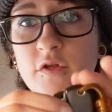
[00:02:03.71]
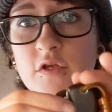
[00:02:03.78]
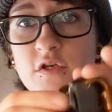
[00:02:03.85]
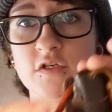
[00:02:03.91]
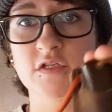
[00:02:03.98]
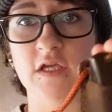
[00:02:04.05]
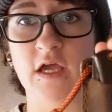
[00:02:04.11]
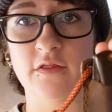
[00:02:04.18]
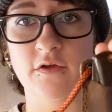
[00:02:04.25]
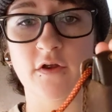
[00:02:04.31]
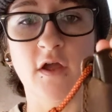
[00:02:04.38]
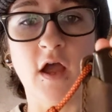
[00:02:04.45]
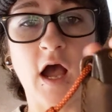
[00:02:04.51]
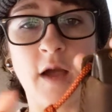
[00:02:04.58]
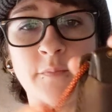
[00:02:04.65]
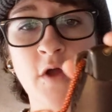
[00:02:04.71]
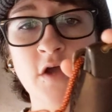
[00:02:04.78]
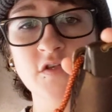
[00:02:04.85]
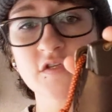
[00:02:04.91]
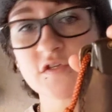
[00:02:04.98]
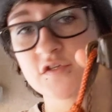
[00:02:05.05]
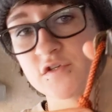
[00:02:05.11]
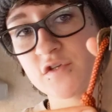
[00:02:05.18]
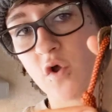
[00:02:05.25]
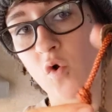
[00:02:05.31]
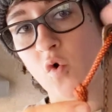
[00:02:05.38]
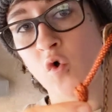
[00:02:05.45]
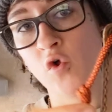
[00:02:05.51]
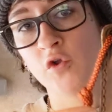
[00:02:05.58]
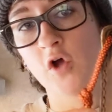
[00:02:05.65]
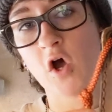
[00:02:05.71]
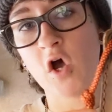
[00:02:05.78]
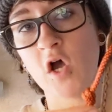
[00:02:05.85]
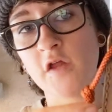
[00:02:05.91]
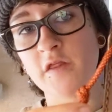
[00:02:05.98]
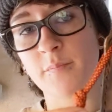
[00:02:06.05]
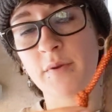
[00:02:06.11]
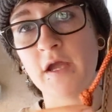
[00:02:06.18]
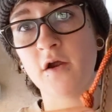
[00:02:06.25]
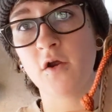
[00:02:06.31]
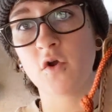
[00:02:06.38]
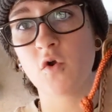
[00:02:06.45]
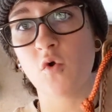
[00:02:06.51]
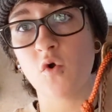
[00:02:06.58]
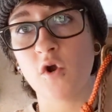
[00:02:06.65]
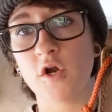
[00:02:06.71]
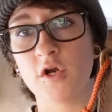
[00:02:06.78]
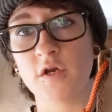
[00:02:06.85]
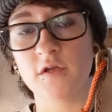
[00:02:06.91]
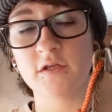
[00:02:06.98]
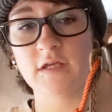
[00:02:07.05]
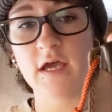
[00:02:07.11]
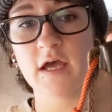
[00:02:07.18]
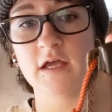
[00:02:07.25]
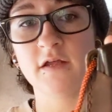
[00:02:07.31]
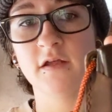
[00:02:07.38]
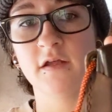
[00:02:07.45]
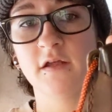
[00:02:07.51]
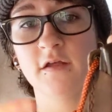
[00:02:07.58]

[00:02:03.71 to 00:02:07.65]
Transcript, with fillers: really good together. I'm not sold on the paracord yet.